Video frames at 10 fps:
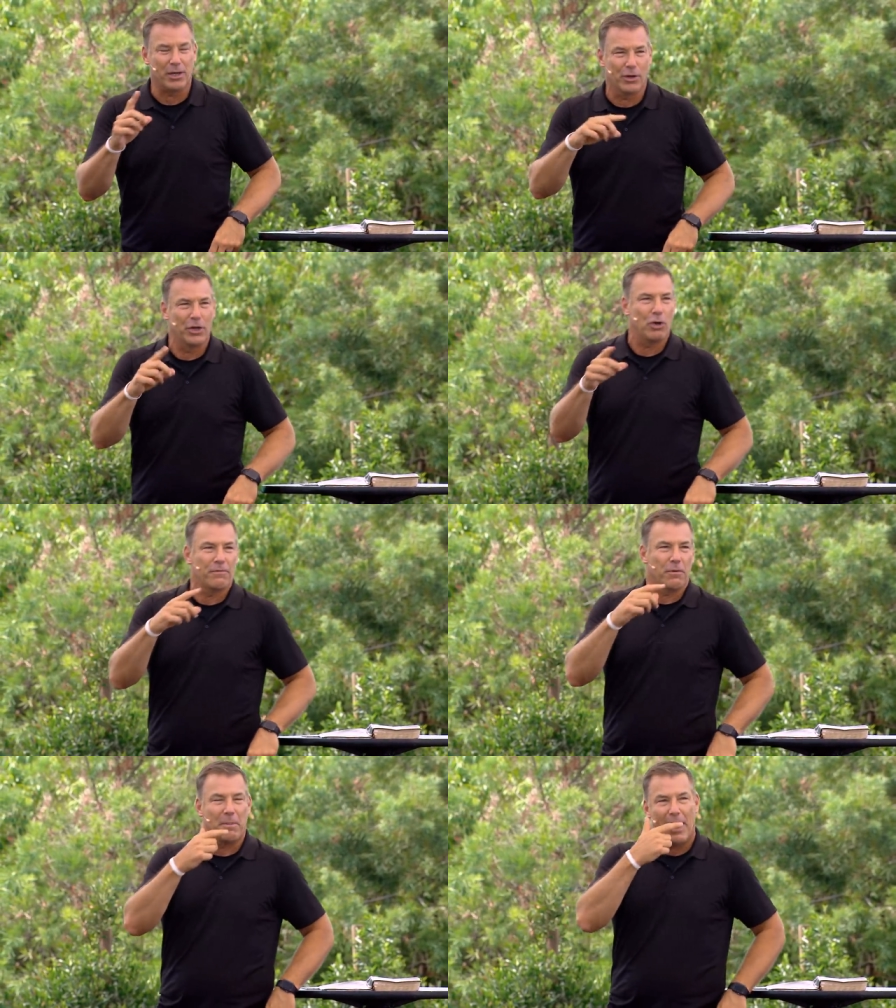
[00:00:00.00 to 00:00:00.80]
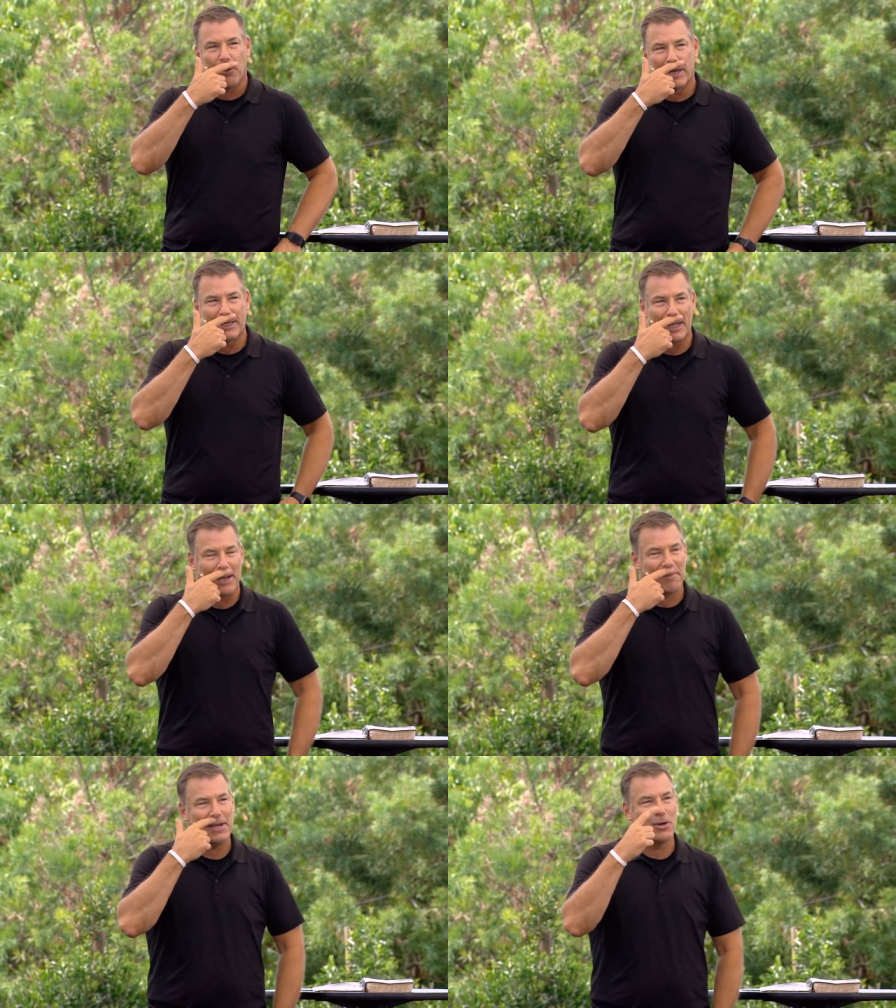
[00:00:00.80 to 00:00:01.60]
a little note for Bible geeks like
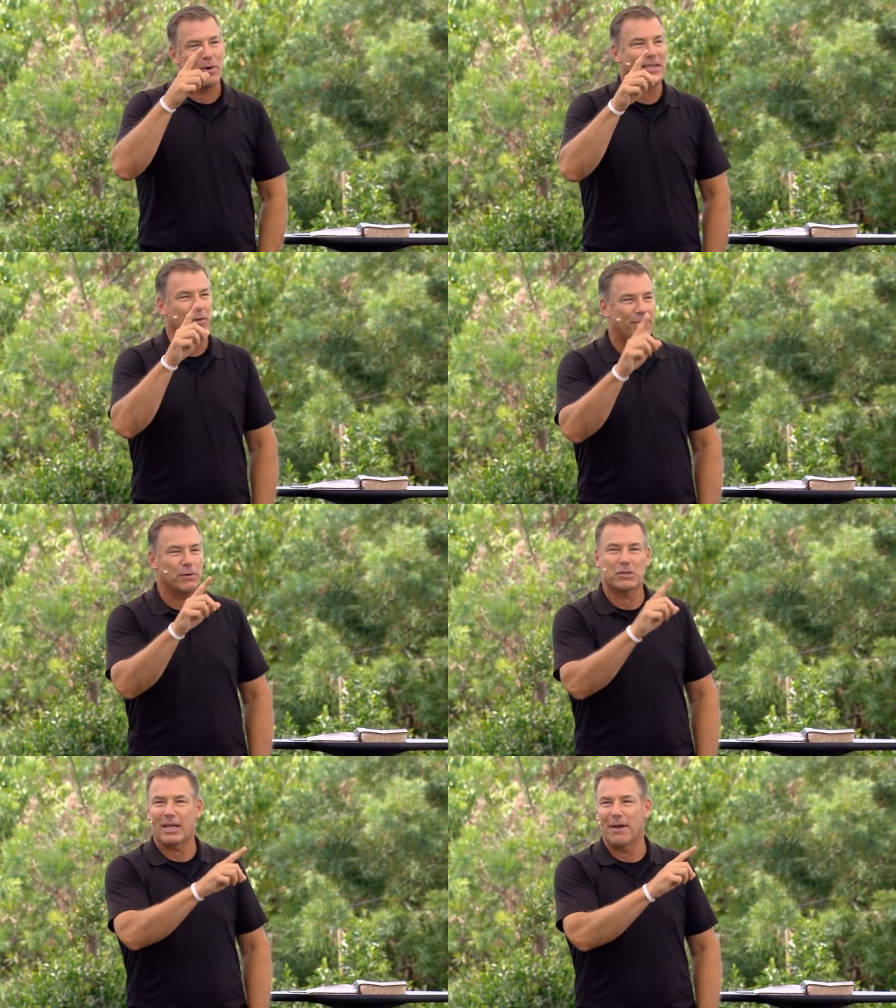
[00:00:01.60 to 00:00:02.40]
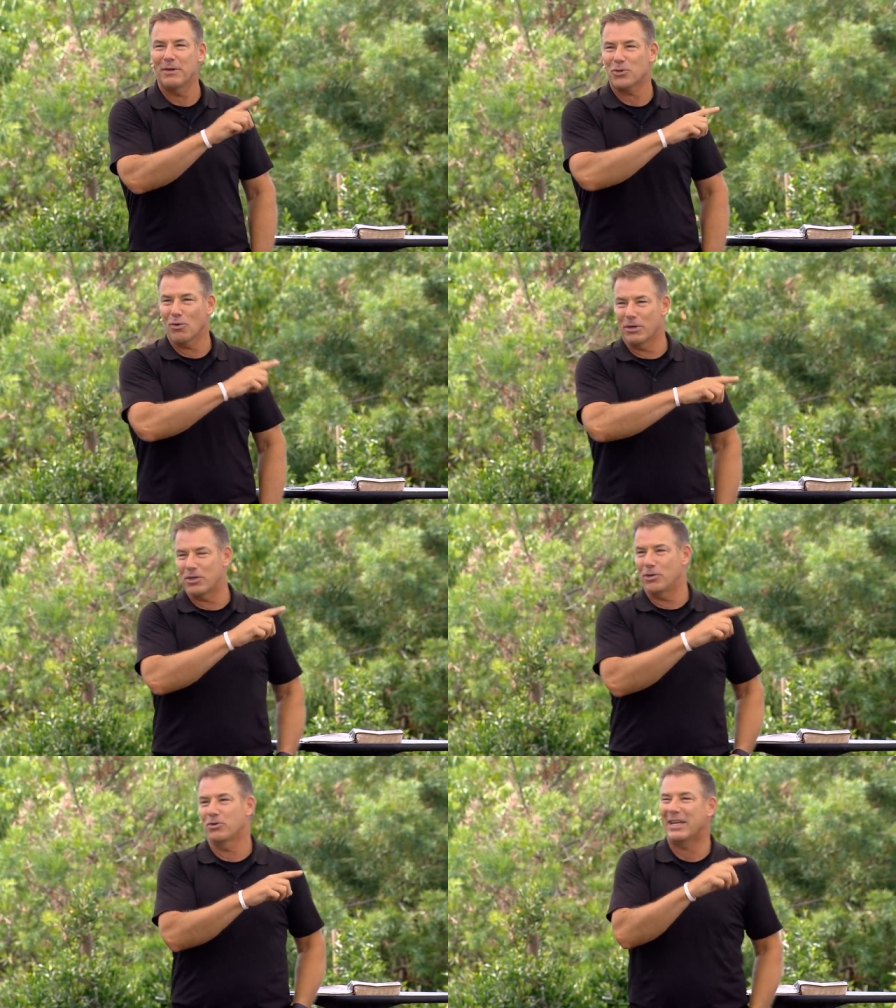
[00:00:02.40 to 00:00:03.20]
me, you know, that's the first time this word is
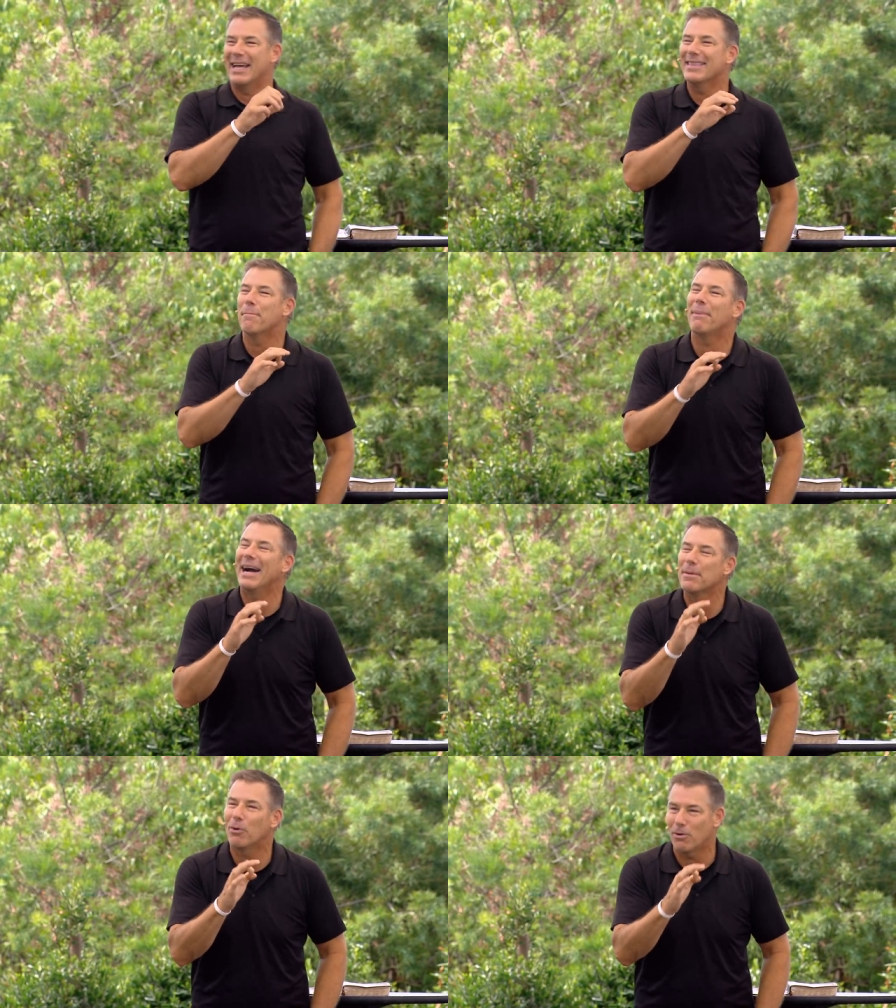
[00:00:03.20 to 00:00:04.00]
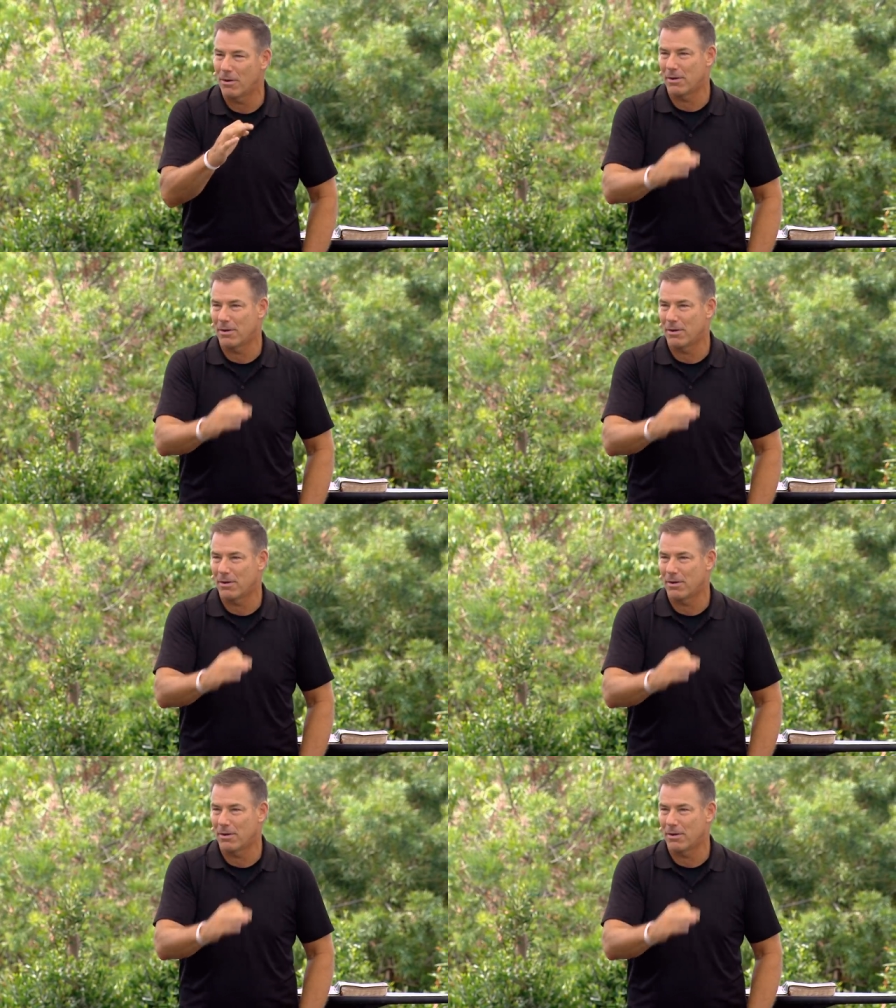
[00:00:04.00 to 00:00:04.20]
used in the Bible.